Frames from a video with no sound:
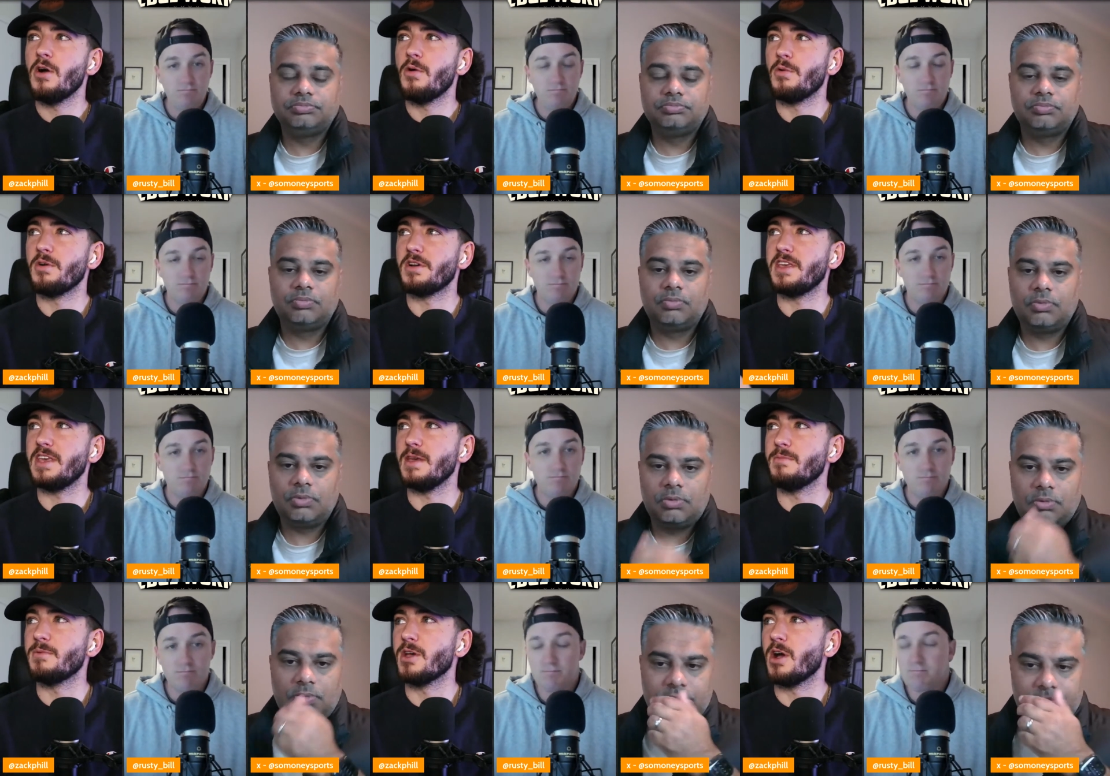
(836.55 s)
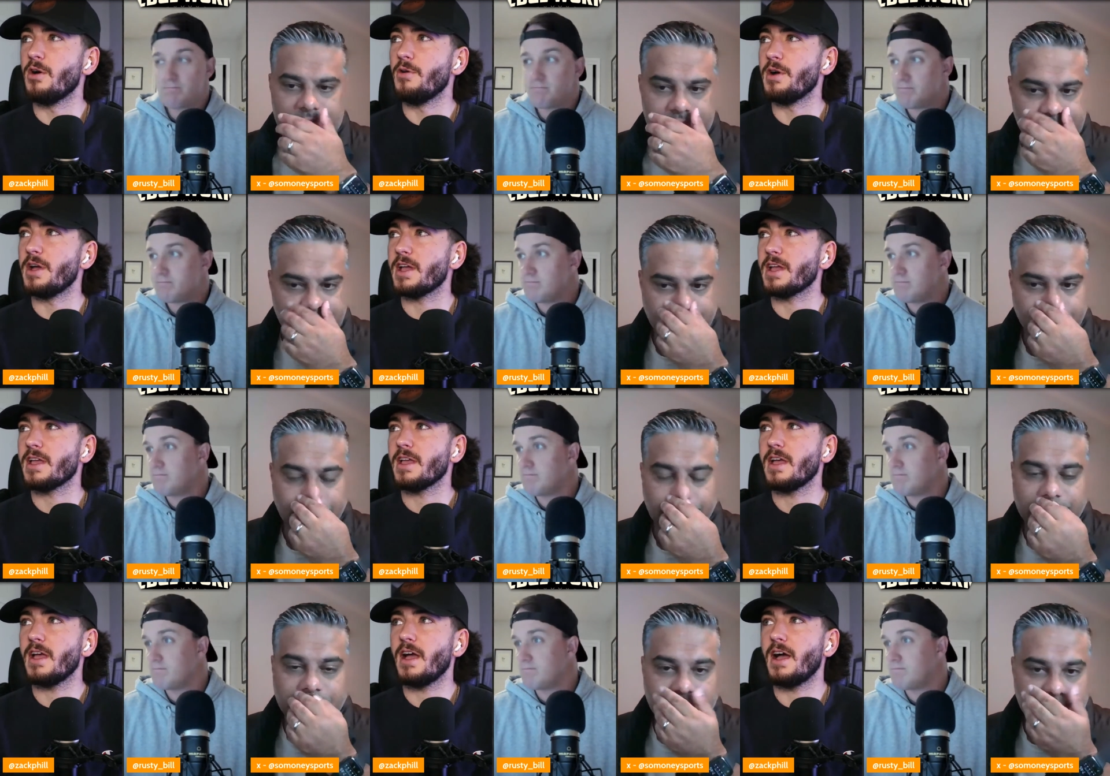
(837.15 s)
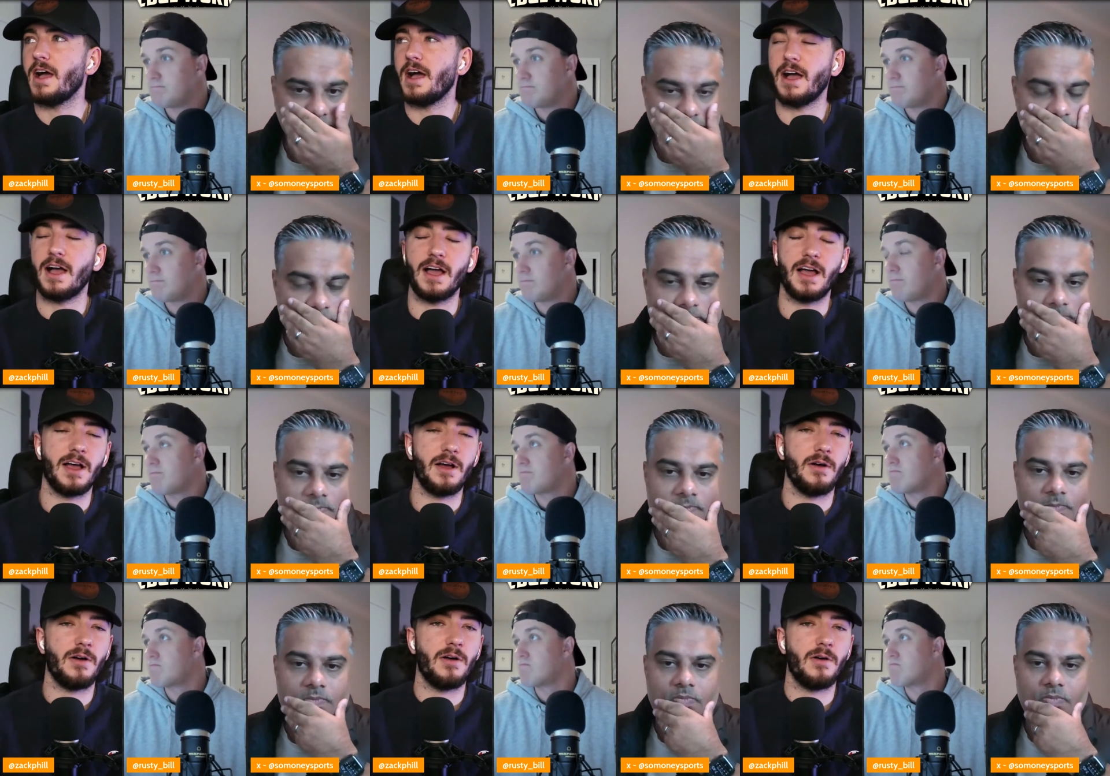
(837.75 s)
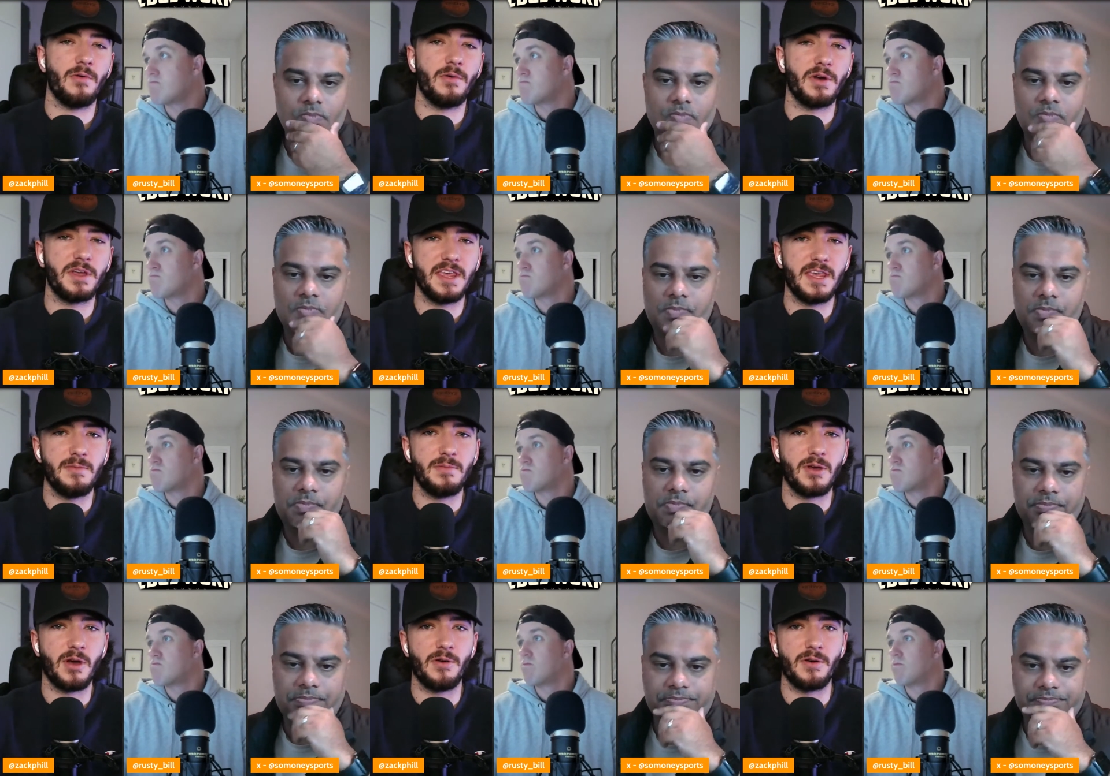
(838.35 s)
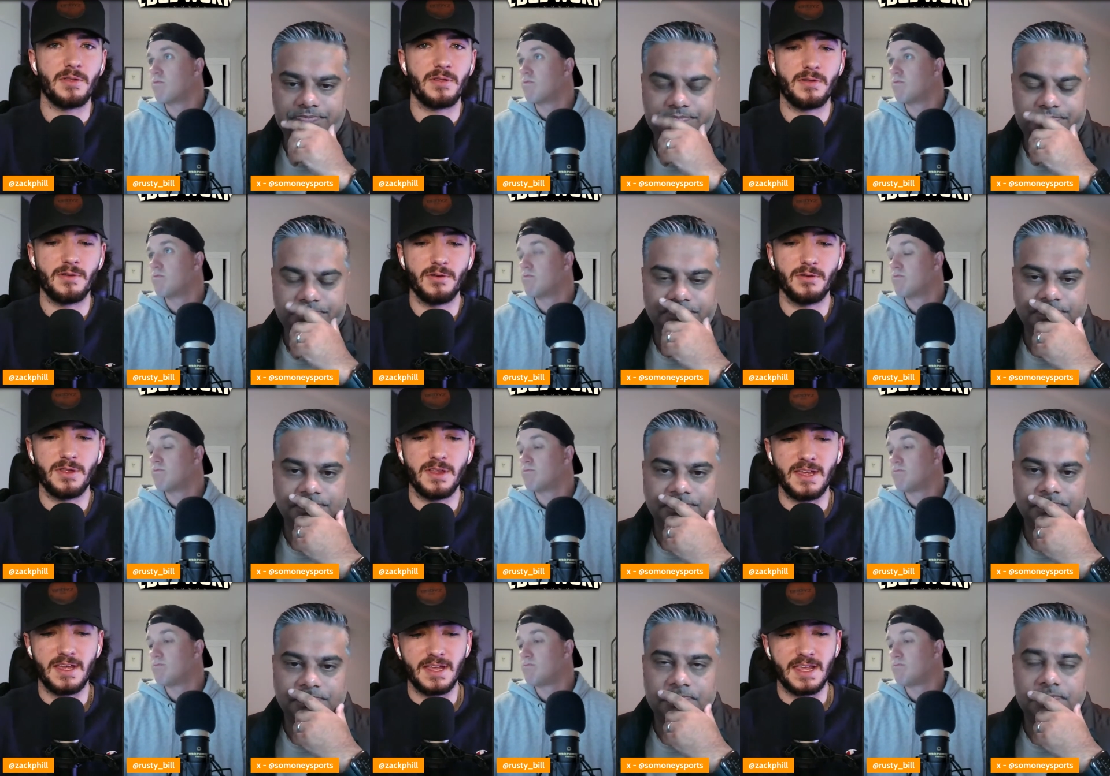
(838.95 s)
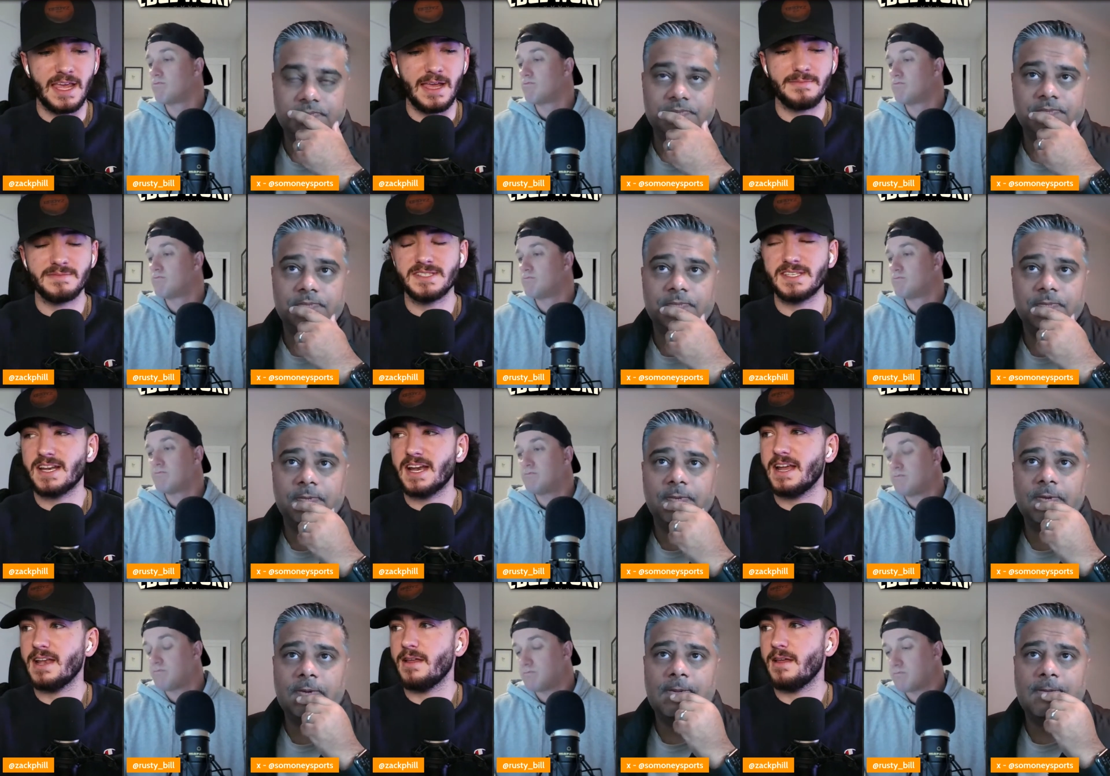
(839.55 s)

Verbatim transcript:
Speaker 1: We'll keep going. Uh, we'll keep going through the games tonight.